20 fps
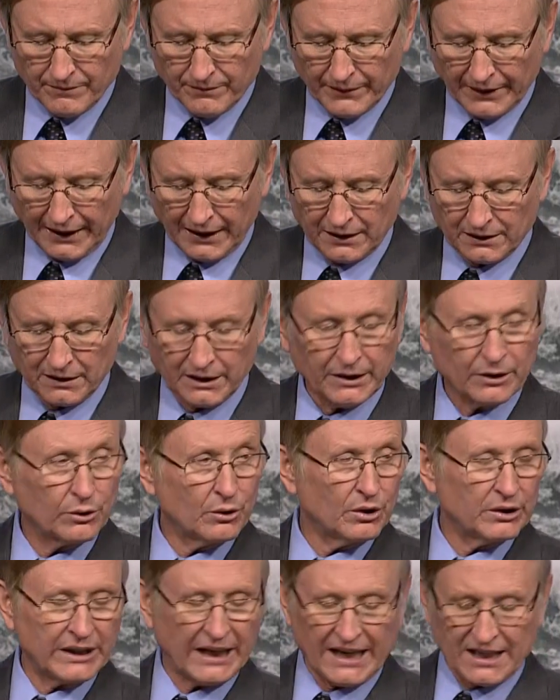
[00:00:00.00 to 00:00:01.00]
And
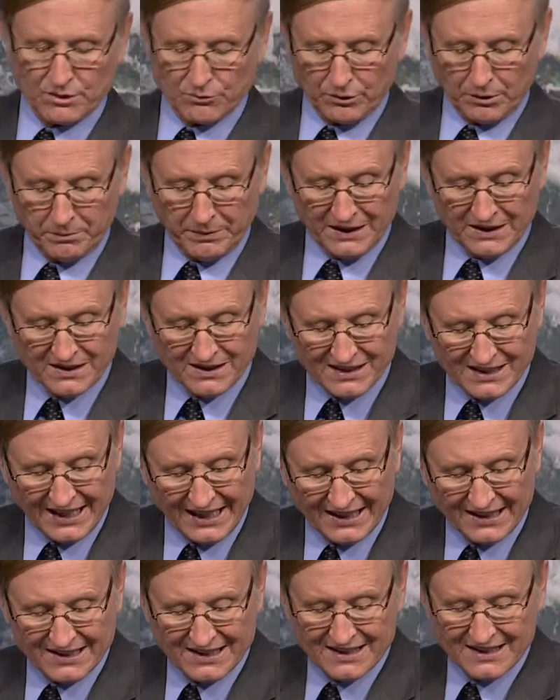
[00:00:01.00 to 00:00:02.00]
literal days would be
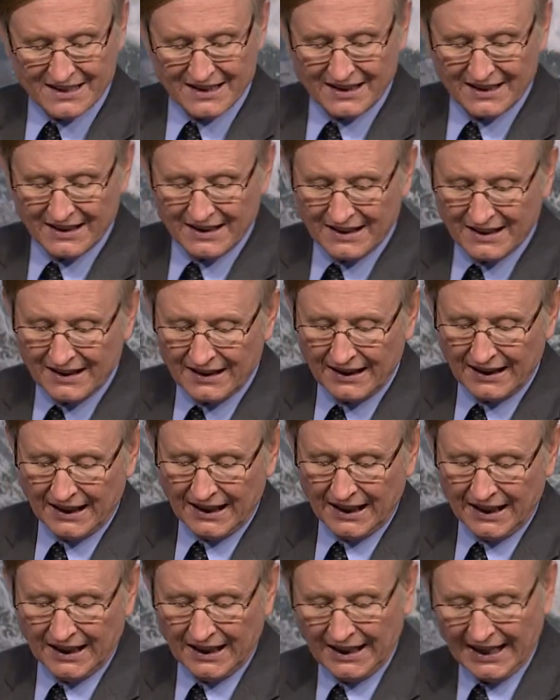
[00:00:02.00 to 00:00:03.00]
6
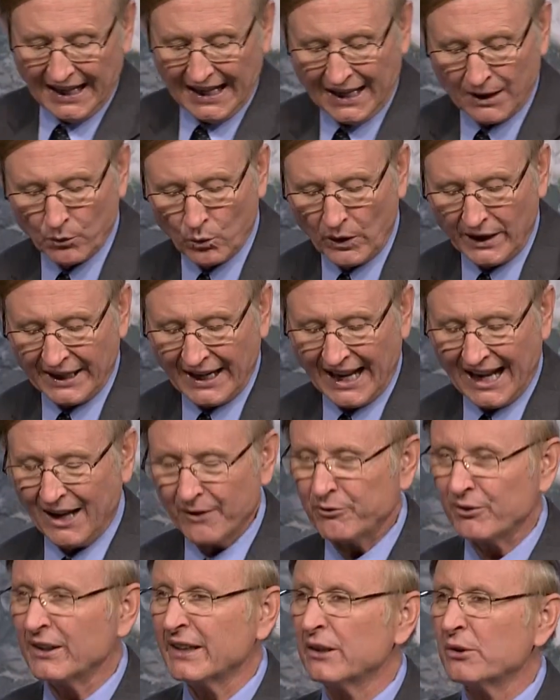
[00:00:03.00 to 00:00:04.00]

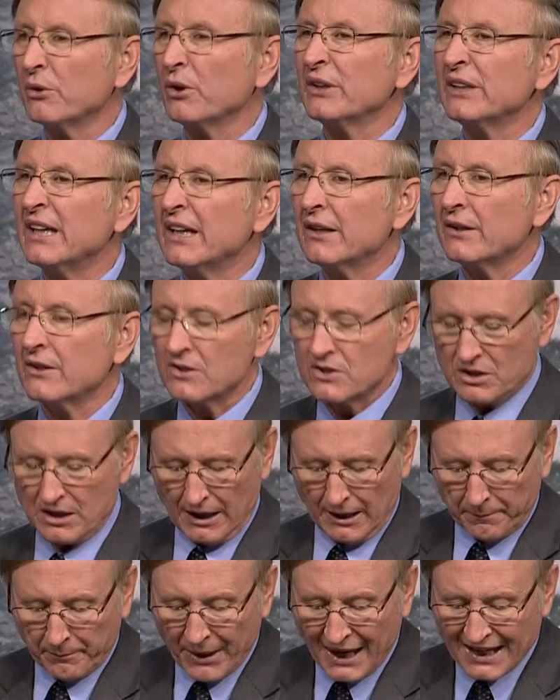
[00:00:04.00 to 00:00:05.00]
1/2 literal years,
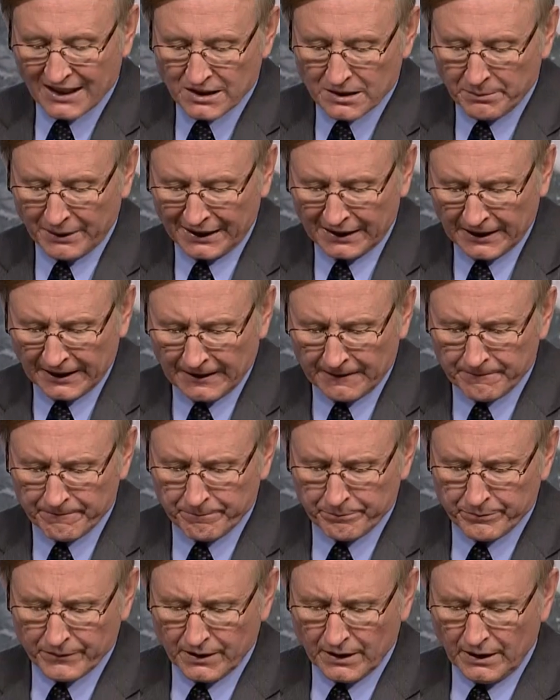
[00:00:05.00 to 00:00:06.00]
approximately.
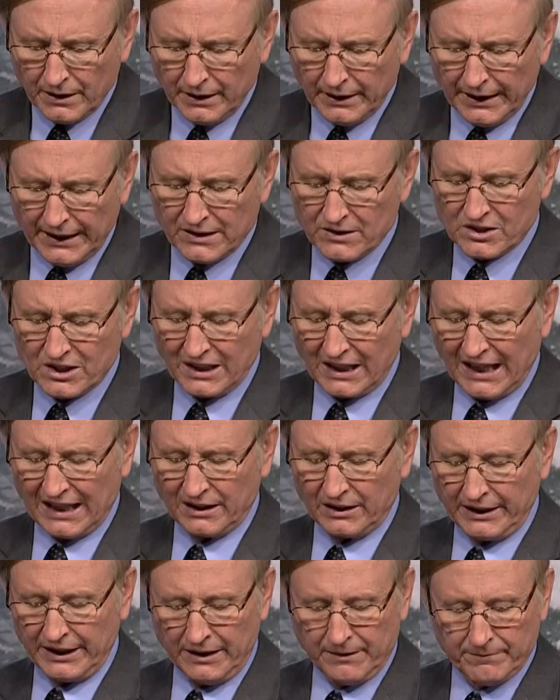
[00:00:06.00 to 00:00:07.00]

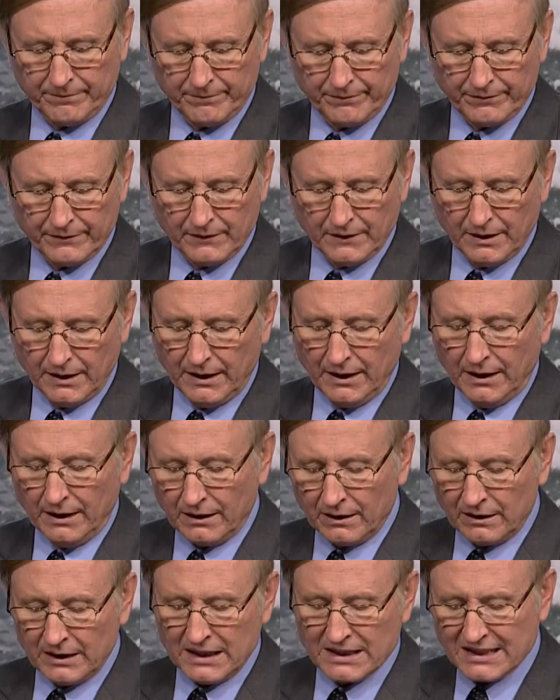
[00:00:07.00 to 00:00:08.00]
Incidentally,
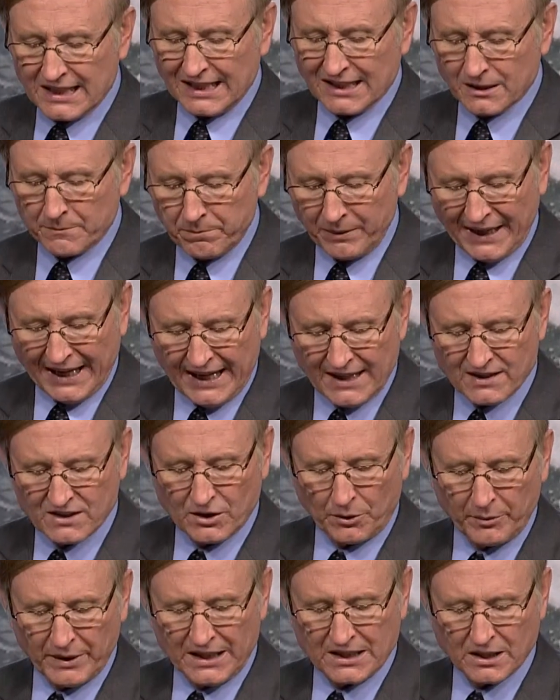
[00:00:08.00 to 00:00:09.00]
this explains
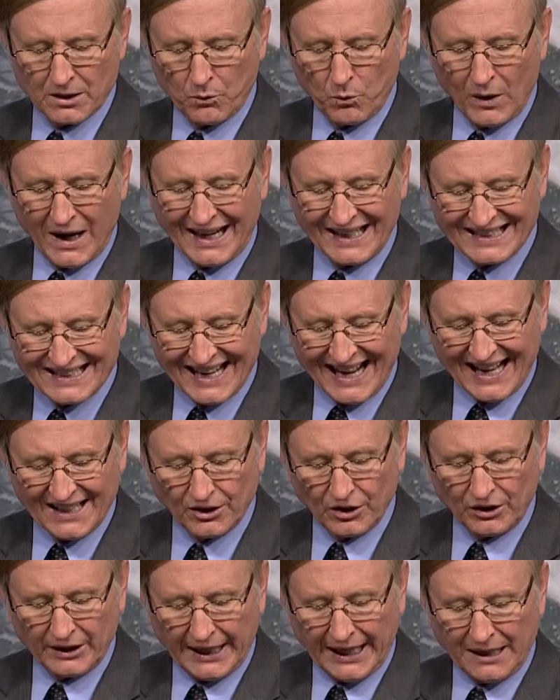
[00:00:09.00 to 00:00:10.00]
the reason why
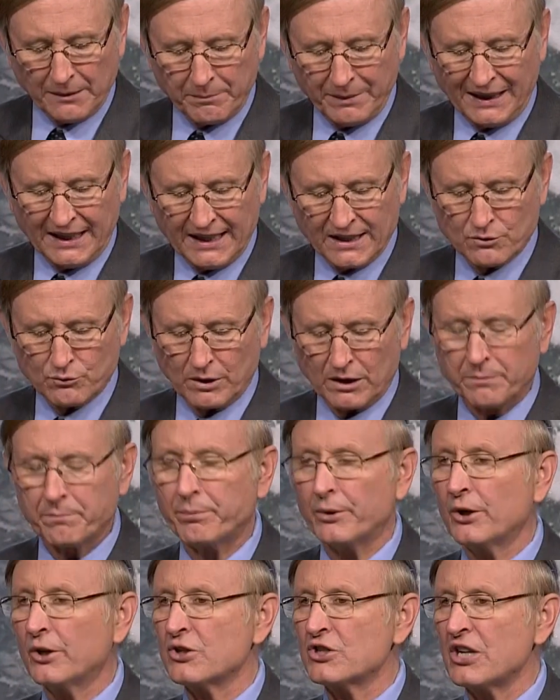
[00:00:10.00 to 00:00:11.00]
Daniel 8 begins with
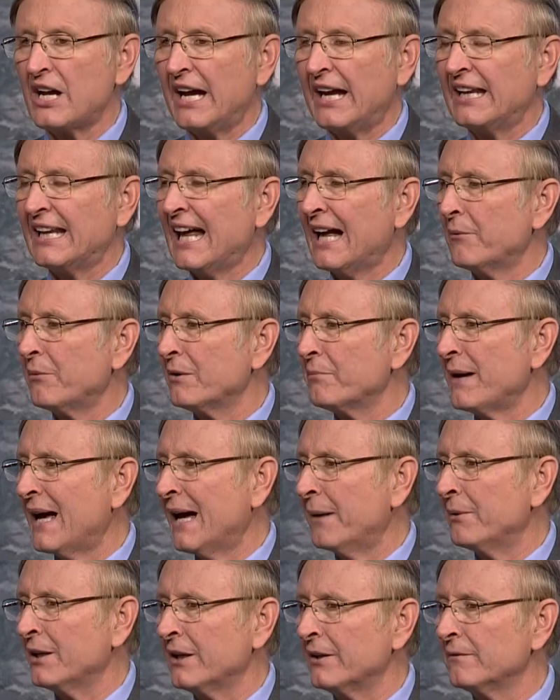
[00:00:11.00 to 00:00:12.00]
Persia and not with
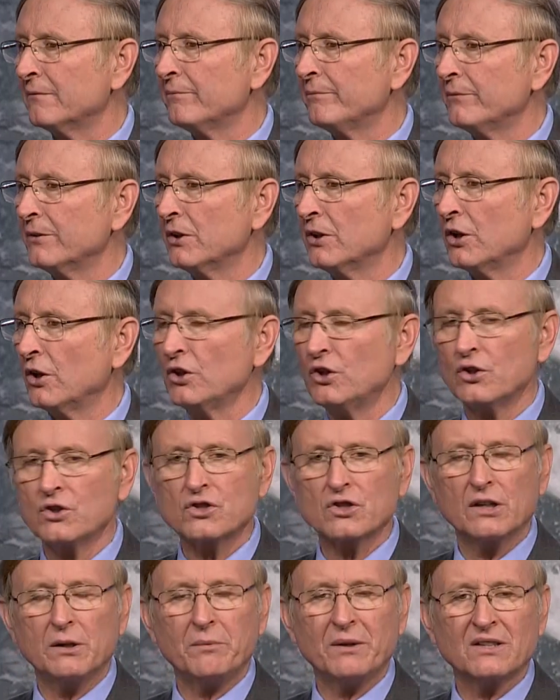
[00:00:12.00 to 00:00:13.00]
Babylon. You know,
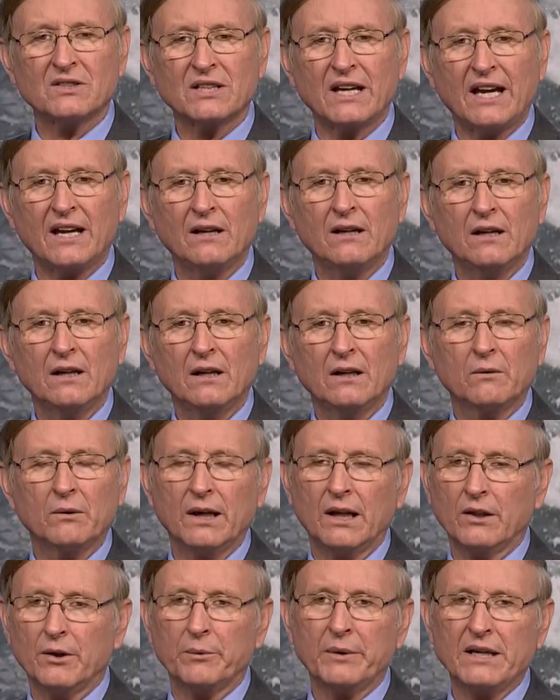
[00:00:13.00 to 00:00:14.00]
usually we say,
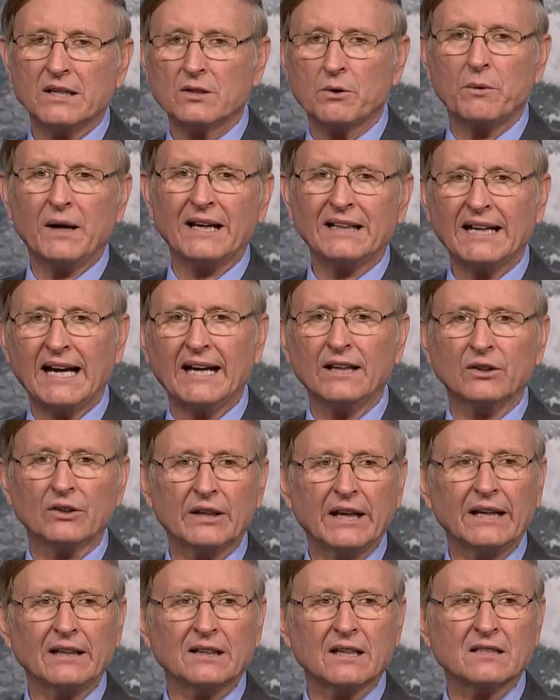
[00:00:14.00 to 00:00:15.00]
well, the reason why
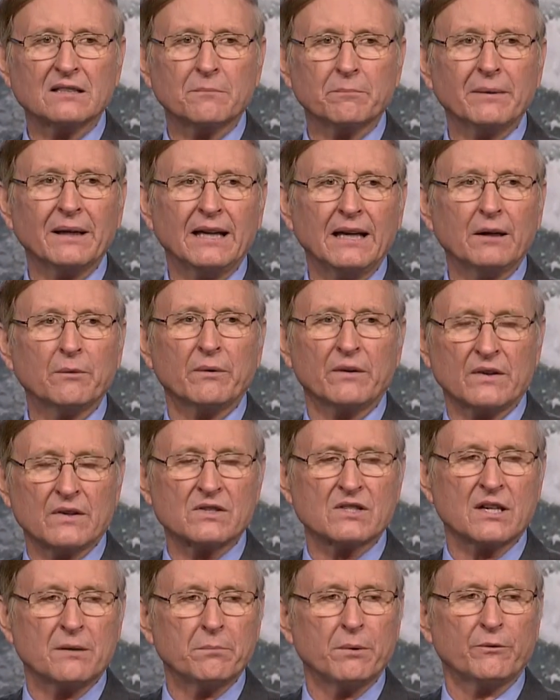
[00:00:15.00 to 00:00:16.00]
Daniel 8 doesn't begin with a
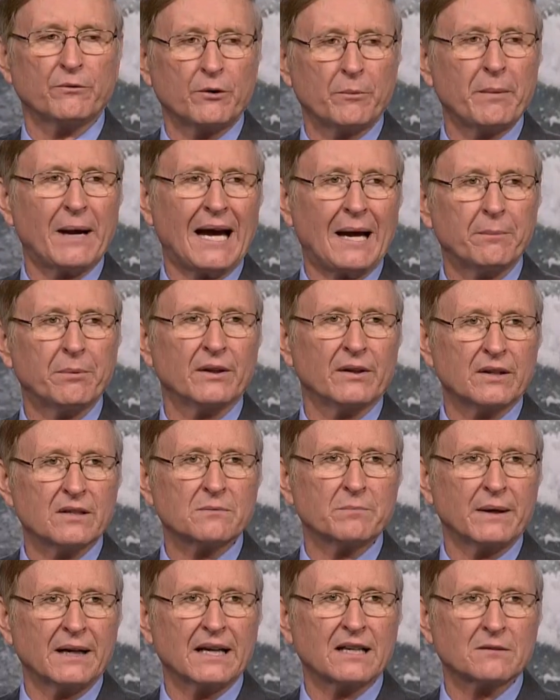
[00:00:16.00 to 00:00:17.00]
symbol for Babylon is
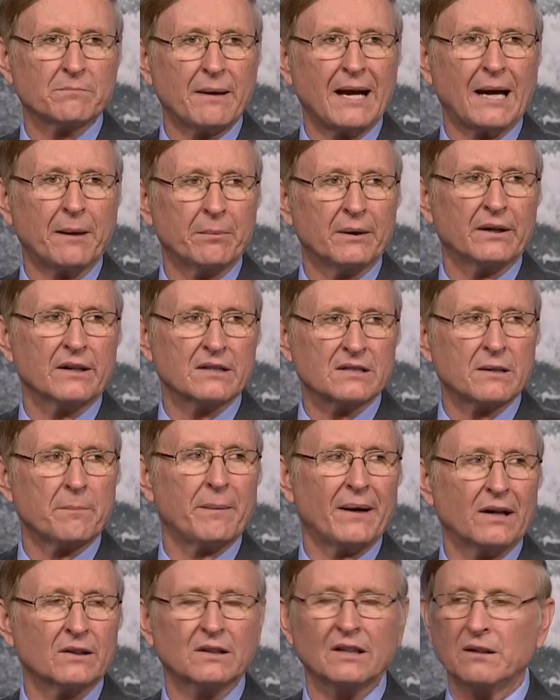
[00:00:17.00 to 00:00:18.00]
because Babylon is
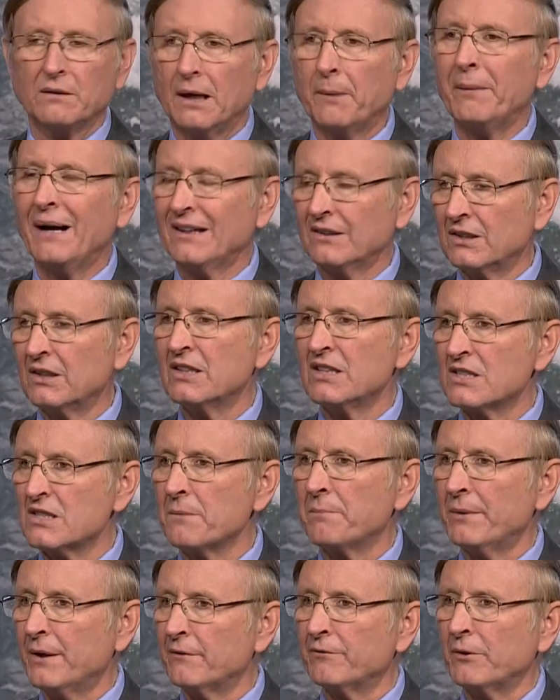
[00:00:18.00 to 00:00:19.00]
about to
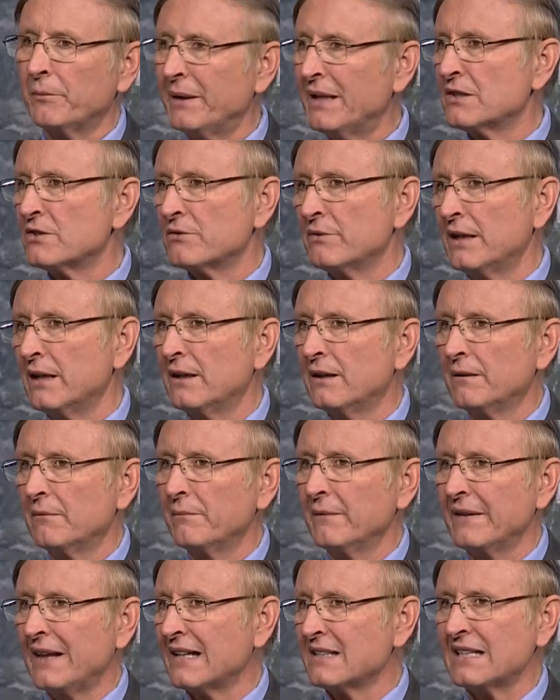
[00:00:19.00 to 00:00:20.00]
disappear from history.
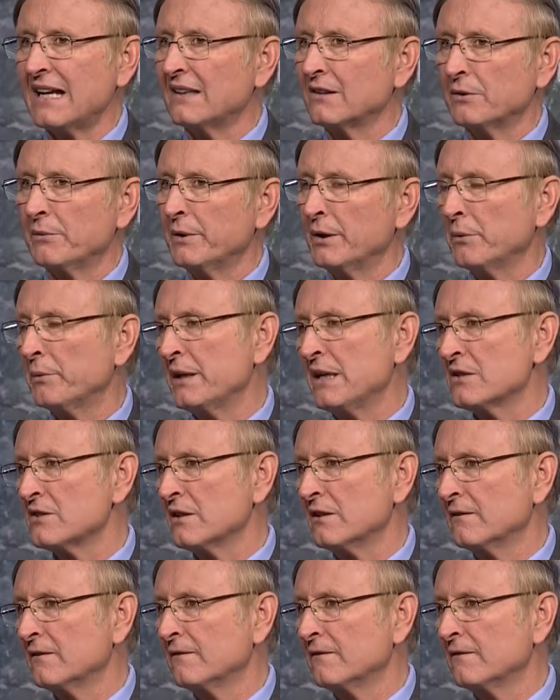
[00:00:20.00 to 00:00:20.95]
But that's not the real reason.